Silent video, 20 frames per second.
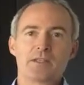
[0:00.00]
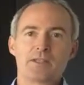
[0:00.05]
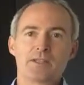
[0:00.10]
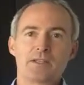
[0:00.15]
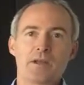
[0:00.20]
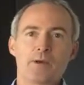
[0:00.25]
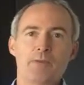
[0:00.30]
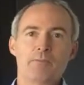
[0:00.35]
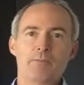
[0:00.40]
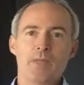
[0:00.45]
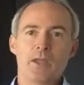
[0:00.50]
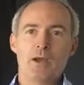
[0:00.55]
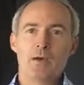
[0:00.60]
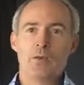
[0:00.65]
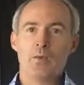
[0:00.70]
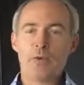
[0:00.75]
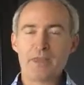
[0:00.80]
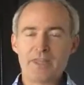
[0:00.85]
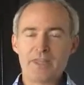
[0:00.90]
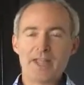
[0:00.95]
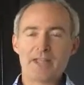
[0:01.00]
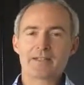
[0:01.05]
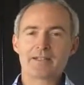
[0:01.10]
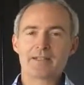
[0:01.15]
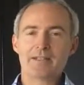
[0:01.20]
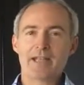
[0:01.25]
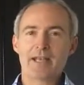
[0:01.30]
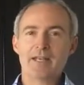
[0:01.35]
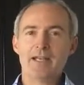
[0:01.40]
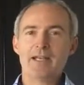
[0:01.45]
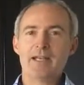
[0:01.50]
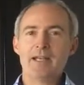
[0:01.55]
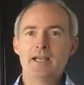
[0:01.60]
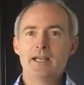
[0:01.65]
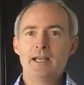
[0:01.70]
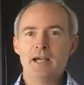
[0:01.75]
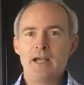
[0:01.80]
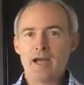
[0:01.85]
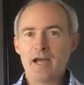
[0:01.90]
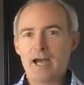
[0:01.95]
So with that said,
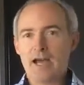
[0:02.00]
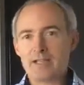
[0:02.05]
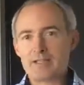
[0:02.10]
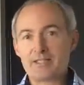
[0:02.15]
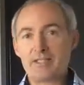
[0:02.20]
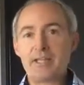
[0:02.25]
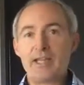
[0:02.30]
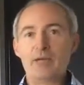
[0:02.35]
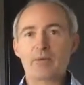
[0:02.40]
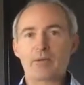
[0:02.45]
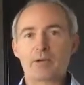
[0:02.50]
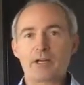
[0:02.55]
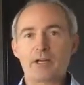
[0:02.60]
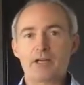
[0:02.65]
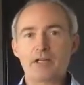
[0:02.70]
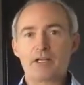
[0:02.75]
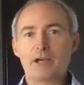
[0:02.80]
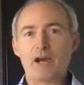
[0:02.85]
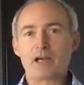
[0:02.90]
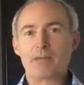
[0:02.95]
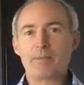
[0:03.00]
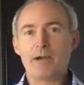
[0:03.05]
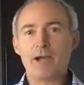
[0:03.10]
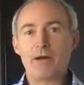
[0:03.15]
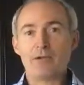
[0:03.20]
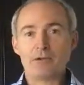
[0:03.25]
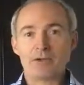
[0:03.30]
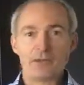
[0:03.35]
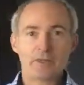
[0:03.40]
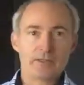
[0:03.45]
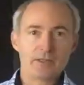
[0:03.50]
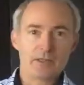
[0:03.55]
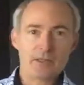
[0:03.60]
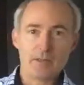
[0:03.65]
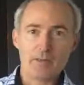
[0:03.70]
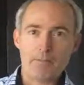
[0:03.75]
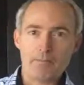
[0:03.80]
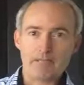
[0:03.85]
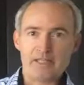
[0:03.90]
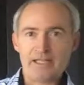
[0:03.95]
uh, today we're going to talk about
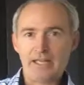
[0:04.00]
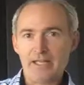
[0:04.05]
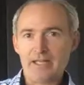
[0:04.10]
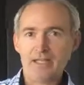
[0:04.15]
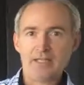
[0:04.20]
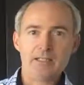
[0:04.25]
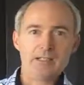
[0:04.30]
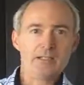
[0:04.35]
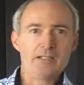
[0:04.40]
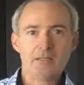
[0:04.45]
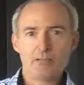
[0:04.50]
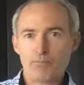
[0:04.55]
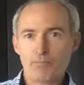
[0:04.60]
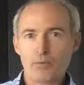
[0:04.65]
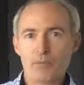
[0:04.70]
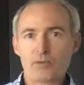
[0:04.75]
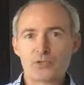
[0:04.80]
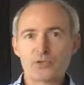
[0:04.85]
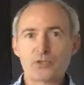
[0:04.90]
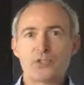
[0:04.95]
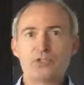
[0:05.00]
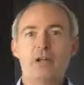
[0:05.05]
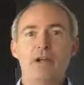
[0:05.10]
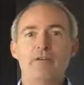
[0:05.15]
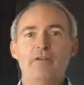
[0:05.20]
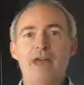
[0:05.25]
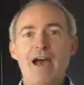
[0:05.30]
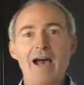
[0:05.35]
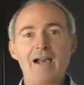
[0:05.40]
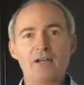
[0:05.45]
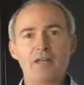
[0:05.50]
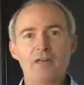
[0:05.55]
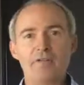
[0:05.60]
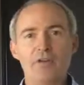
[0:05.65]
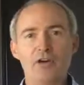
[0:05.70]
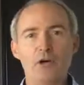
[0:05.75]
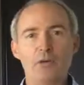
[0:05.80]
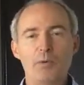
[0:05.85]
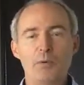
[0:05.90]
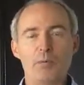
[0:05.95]
the beginning portion of how to
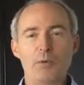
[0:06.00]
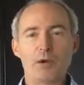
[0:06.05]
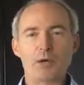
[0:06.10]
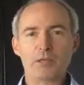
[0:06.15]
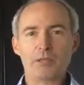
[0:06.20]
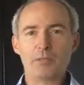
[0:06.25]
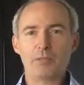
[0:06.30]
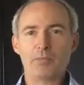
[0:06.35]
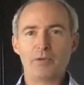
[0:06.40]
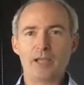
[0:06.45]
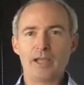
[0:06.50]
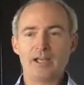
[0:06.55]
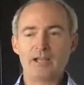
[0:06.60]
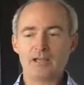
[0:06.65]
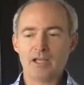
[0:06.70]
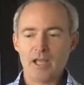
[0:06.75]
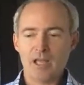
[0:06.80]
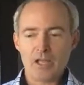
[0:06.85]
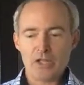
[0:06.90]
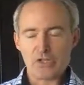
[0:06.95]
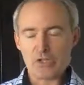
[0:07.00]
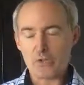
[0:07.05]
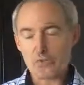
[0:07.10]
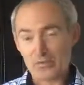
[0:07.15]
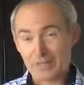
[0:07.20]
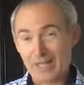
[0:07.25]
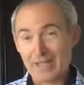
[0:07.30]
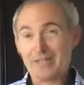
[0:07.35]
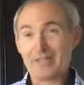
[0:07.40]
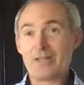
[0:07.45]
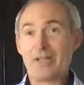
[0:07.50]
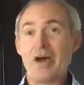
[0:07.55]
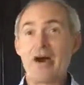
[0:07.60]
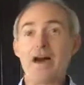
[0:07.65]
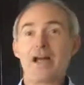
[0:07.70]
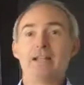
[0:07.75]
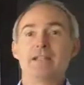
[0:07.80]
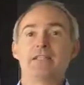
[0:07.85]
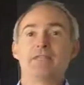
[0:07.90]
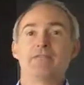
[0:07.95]
develop a marketing plan. You
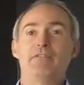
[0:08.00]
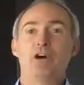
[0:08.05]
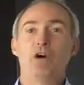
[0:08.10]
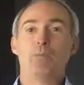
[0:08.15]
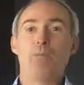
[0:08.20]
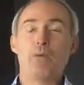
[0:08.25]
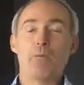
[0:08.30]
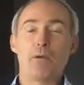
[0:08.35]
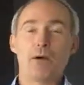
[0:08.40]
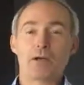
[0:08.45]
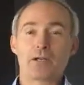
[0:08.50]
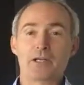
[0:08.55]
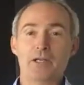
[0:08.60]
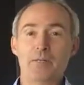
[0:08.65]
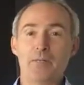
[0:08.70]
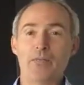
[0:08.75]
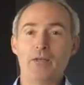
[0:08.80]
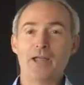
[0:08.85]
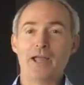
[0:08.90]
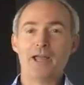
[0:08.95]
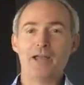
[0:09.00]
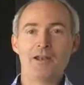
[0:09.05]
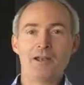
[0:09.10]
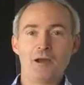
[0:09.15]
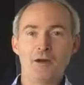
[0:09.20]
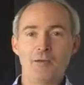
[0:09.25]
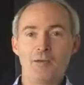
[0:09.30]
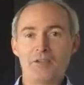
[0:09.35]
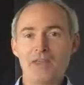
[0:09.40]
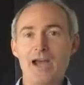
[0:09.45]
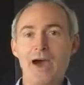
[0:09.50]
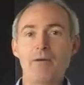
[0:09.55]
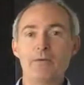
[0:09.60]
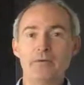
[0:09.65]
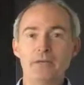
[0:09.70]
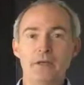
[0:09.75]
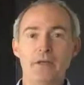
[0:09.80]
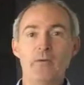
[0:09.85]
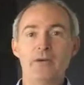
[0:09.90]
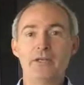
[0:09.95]
cannot develop a marketing plan
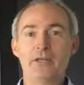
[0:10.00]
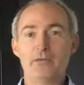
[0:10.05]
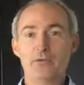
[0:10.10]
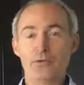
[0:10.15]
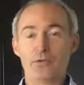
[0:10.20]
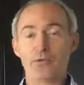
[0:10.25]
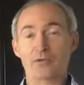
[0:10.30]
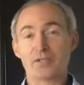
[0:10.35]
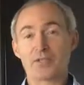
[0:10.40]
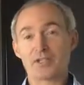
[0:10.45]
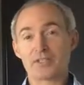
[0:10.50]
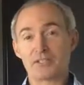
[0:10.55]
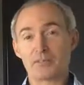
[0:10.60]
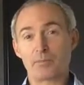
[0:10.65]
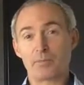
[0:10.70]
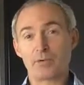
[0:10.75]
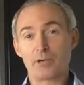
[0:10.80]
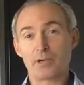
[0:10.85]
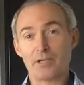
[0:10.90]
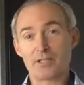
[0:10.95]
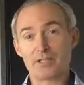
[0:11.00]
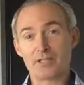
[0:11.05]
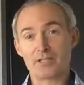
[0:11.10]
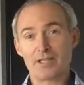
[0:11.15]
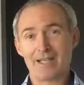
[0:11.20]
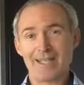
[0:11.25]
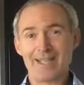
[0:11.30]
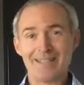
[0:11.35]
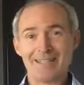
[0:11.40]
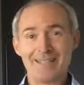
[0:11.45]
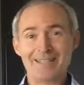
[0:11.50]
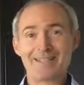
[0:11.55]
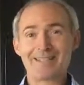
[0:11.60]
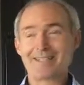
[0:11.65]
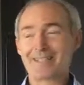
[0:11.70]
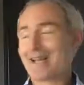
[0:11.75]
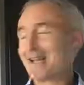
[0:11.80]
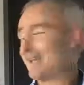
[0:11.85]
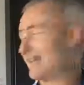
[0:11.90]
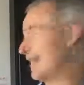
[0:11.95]
without knowing who your customer is
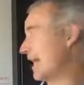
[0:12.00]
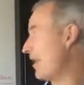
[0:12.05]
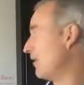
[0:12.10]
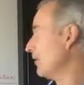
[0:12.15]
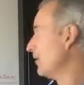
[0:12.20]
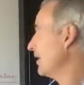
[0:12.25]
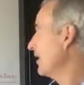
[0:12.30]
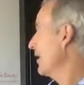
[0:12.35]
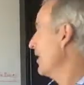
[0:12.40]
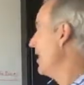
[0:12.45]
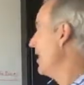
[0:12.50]
inside and out.